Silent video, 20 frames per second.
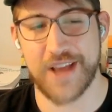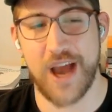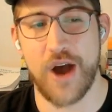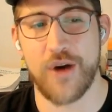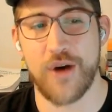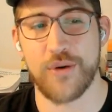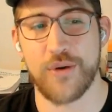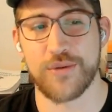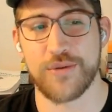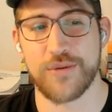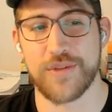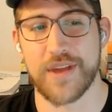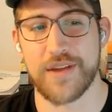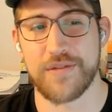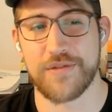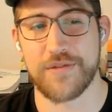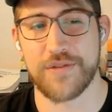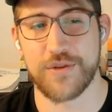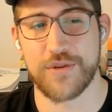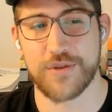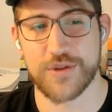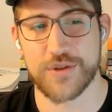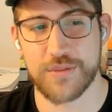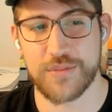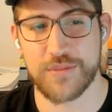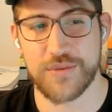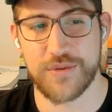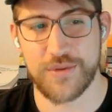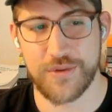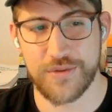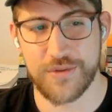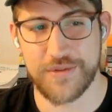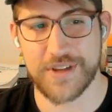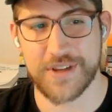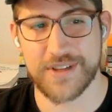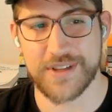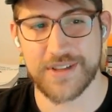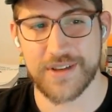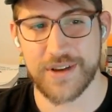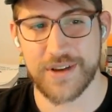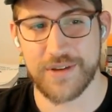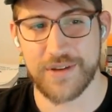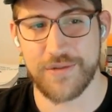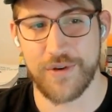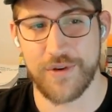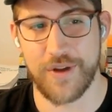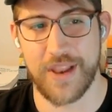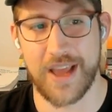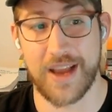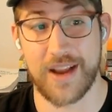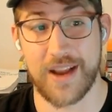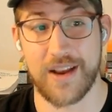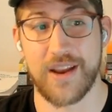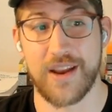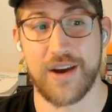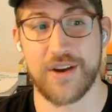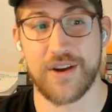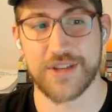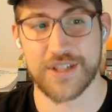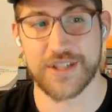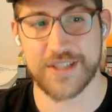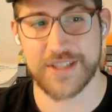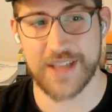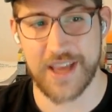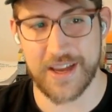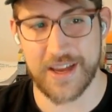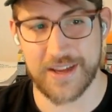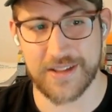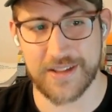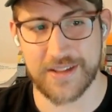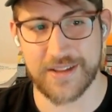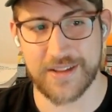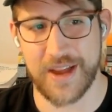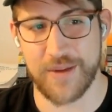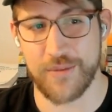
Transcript: How do they future-proof it for like larger scale?